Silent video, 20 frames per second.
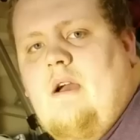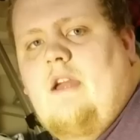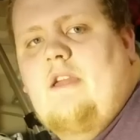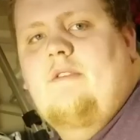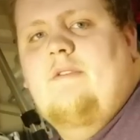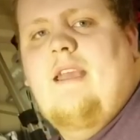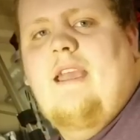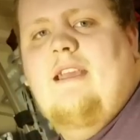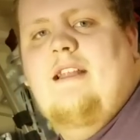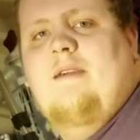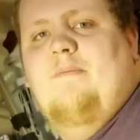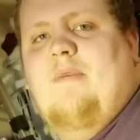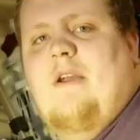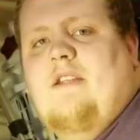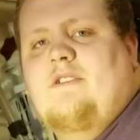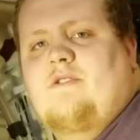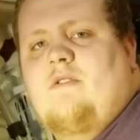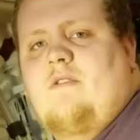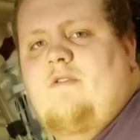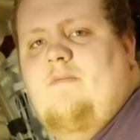Are you taking a
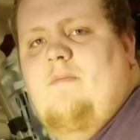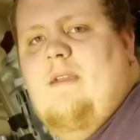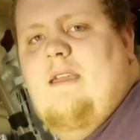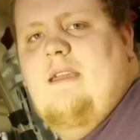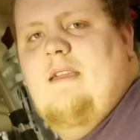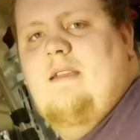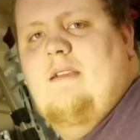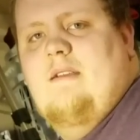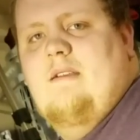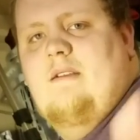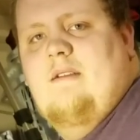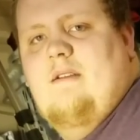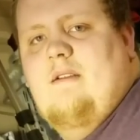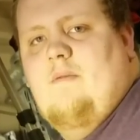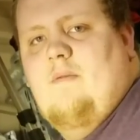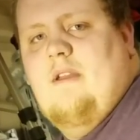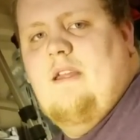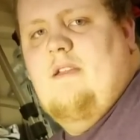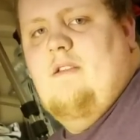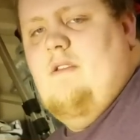picture of me?
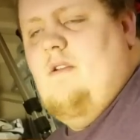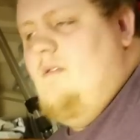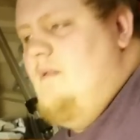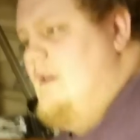What are you doing?